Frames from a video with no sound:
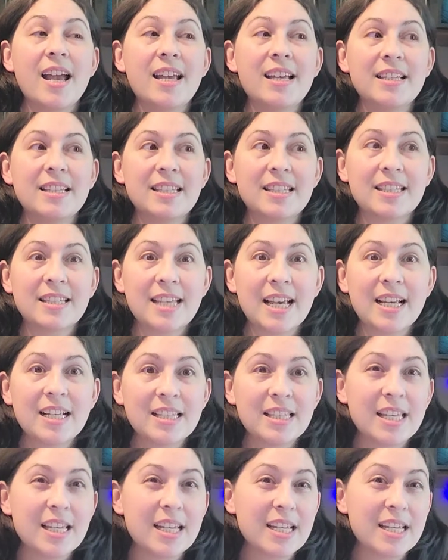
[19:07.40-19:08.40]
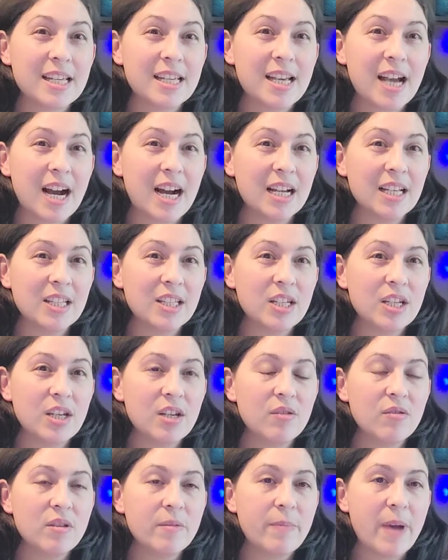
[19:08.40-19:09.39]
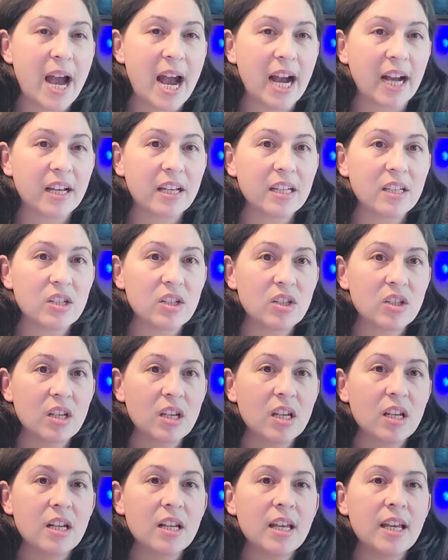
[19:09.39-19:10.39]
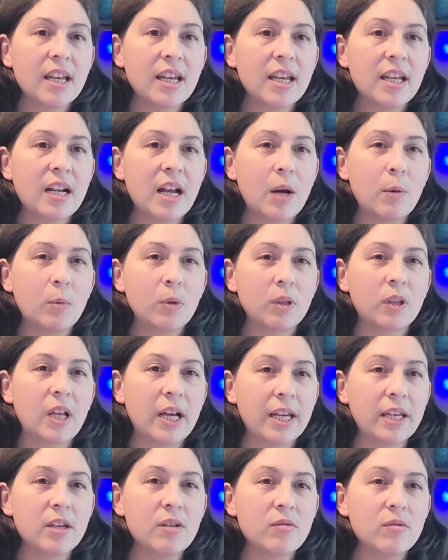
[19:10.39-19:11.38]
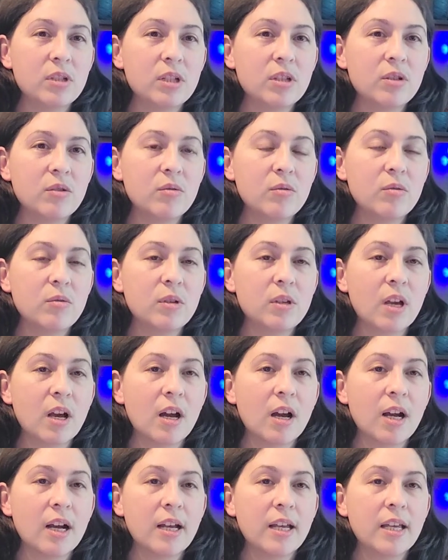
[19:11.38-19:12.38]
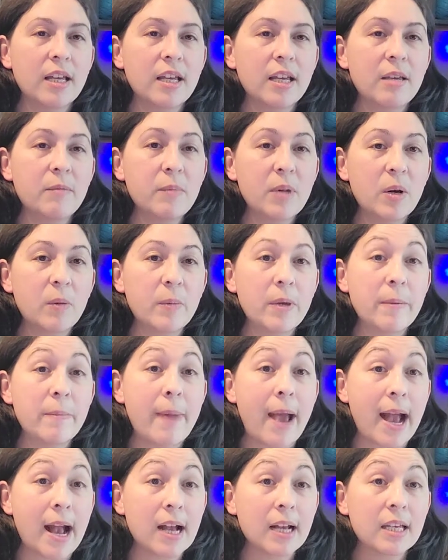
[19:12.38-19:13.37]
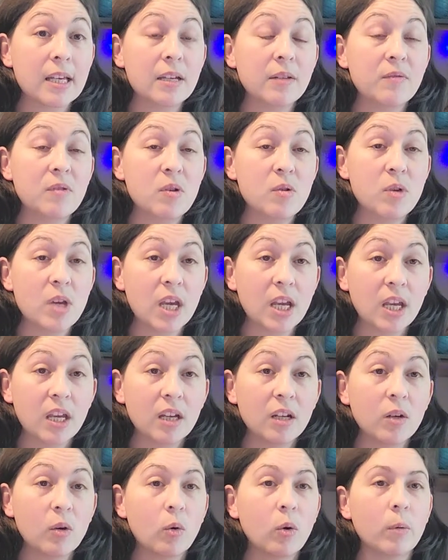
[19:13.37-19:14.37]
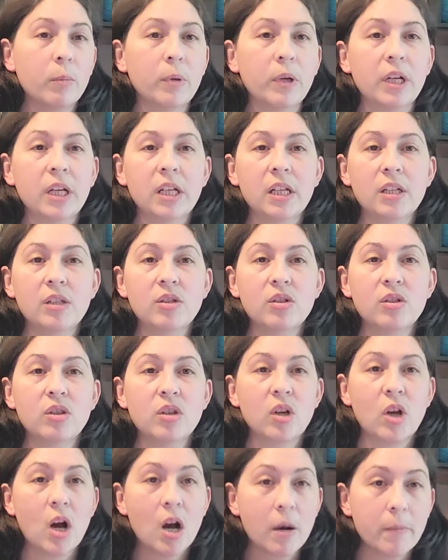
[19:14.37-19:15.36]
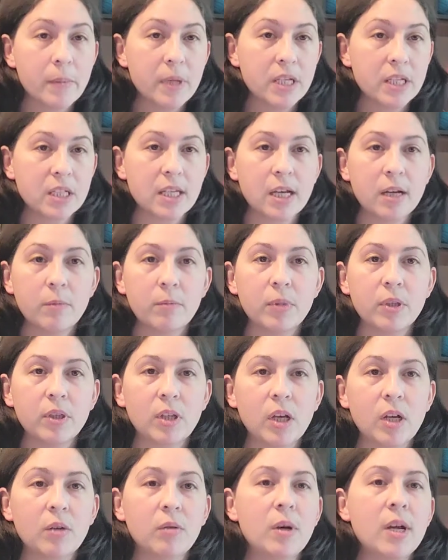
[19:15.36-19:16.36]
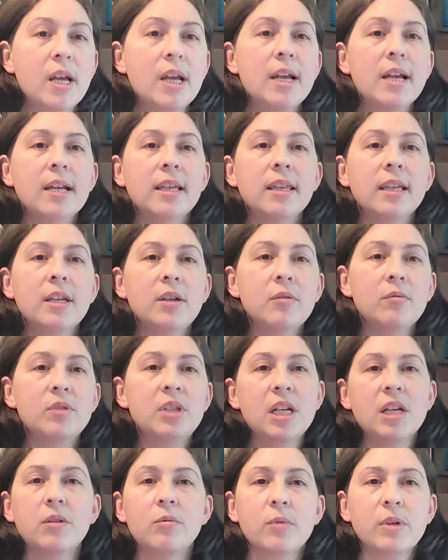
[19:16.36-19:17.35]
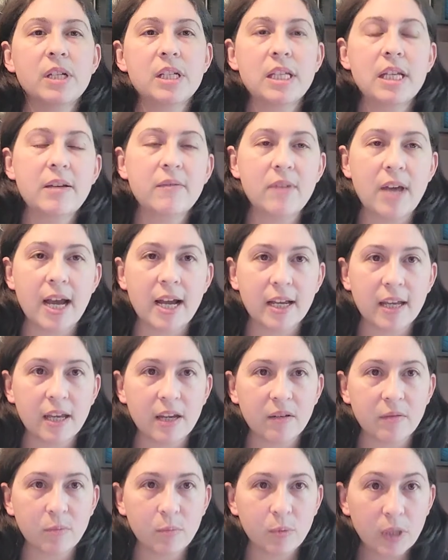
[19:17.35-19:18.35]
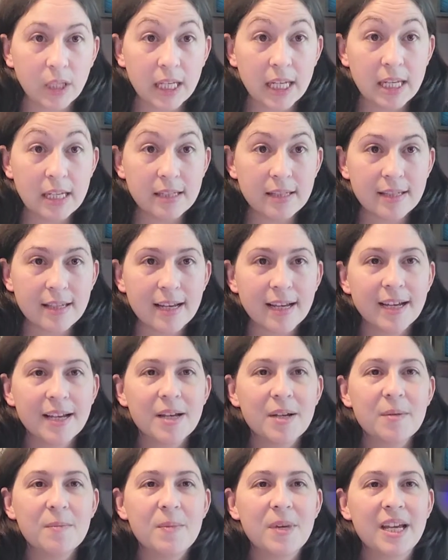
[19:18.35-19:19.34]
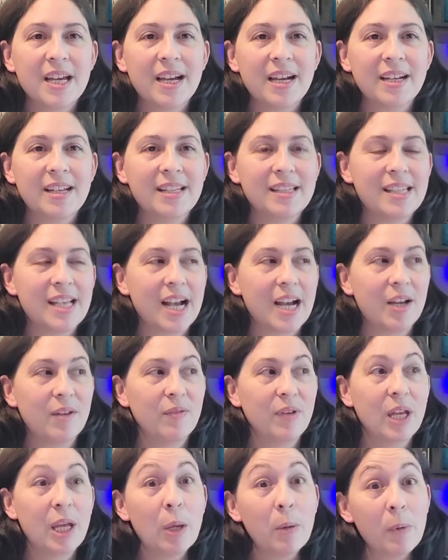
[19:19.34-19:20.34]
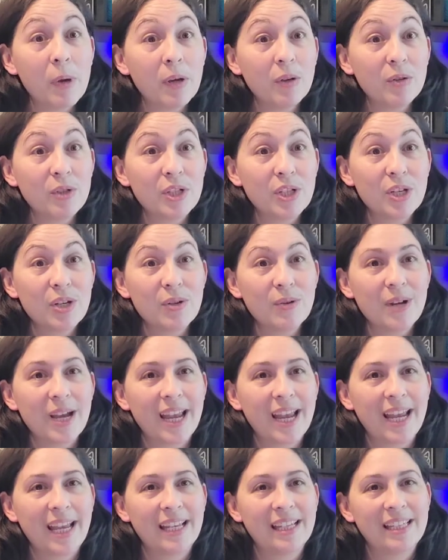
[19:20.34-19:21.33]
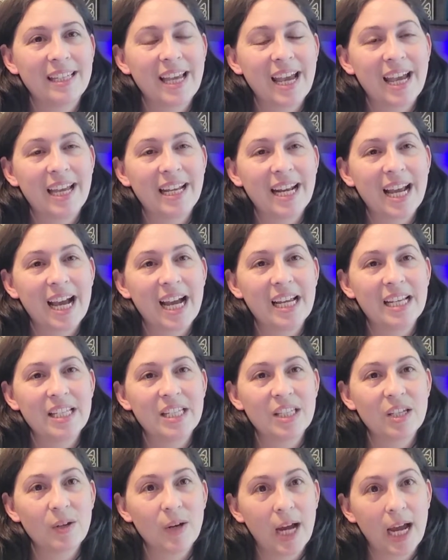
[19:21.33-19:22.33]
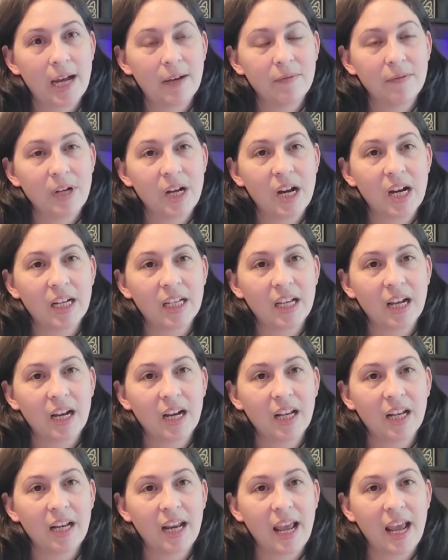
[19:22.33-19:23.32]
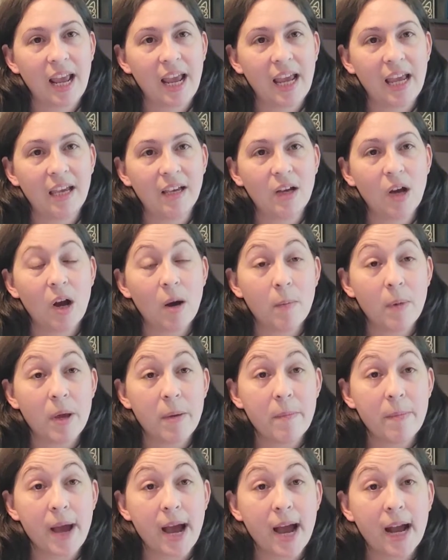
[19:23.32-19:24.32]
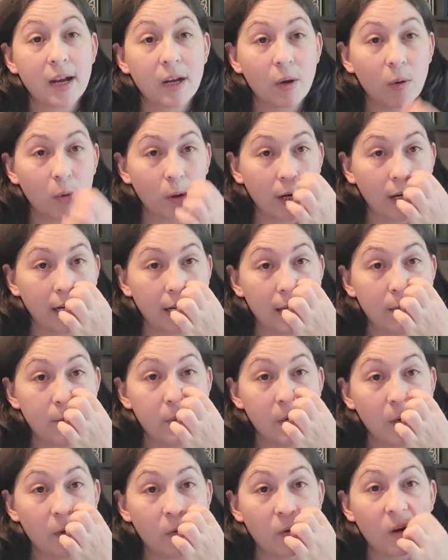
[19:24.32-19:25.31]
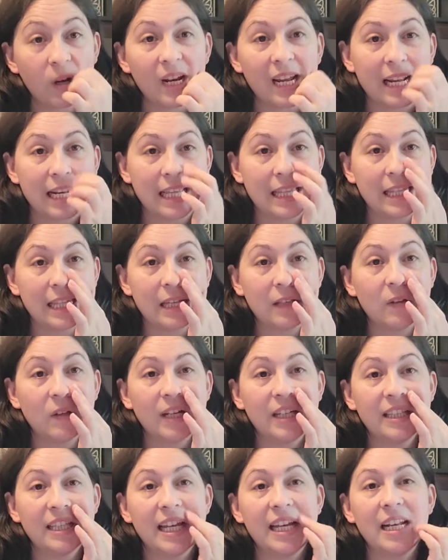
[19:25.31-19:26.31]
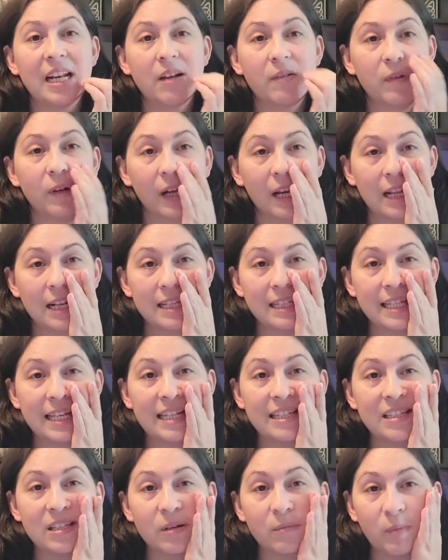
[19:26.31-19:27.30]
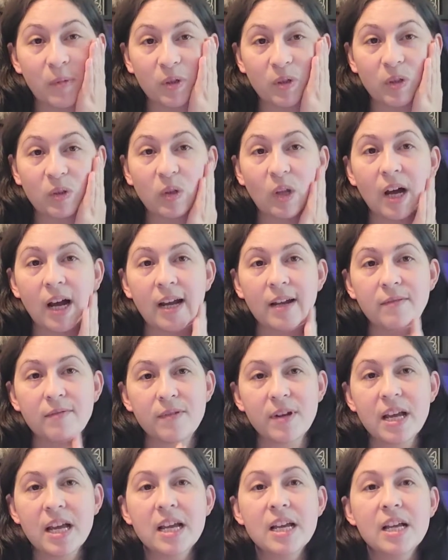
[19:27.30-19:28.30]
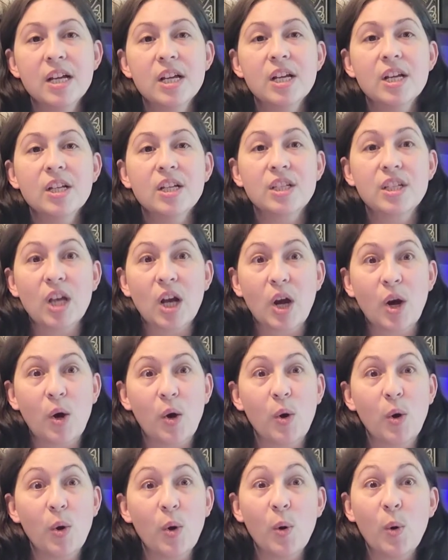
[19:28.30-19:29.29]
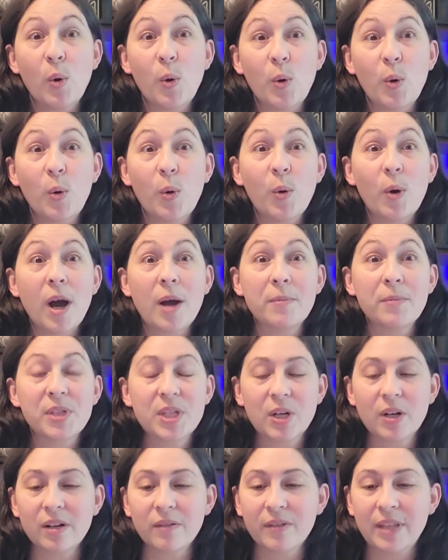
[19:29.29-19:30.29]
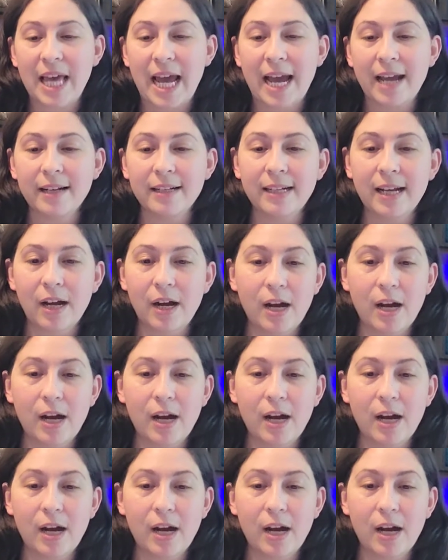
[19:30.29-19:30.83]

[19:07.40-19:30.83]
It says that it got to you, the package did, and I would like you to email me back if you can, or put it into the comments down below that you did receive that gift, please, because I've emailed you and yet I still have not gotten a comment back or an email or anything like that, and I forgot to say something on the live. So I'm sorry for that.